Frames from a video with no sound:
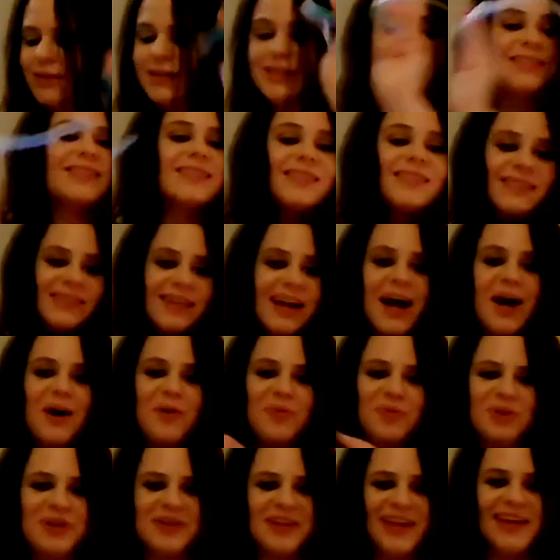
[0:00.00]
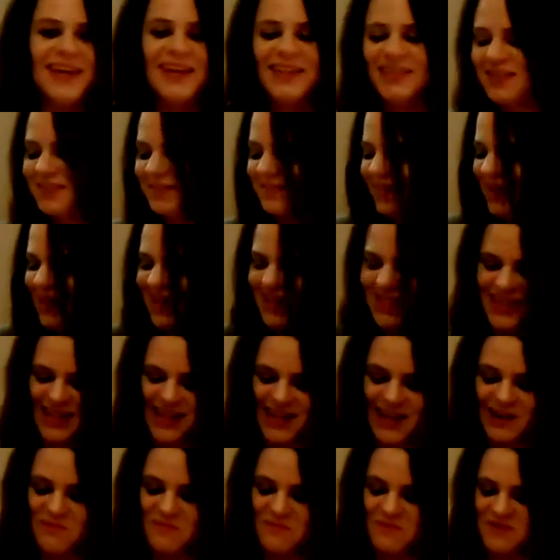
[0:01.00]
This is not working the way
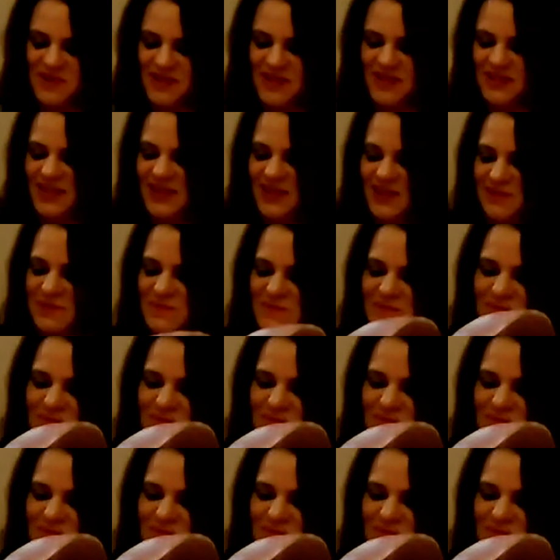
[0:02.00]
that I want it to